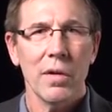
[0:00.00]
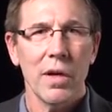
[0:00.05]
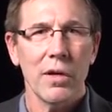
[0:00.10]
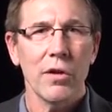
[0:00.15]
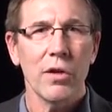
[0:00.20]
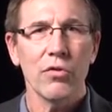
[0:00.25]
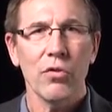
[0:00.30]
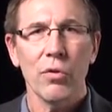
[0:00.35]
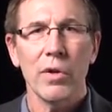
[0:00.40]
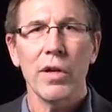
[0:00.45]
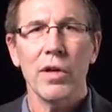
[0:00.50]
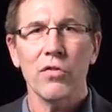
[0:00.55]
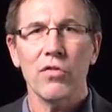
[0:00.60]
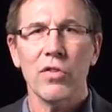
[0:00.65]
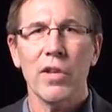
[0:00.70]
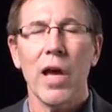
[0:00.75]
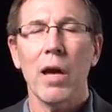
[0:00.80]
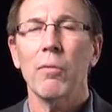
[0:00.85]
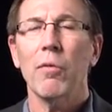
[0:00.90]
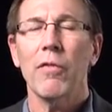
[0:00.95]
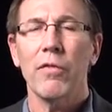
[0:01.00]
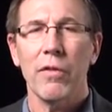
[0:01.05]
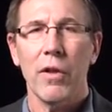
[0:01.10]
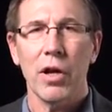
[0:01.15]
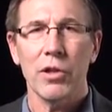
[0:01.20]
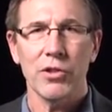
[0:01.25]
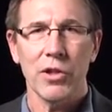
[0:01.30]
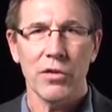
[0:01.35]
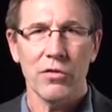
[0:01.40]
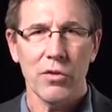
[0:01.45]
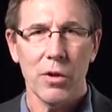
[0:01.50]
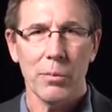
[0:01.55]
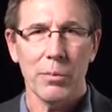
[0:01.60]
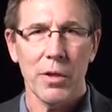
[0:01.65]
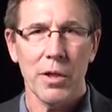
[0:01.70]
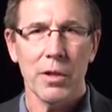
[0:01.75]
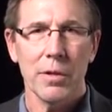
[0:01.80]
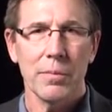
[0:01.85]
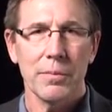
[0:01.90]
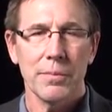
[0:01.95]
and the tree is camouflaging
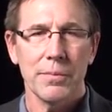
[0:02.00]
something.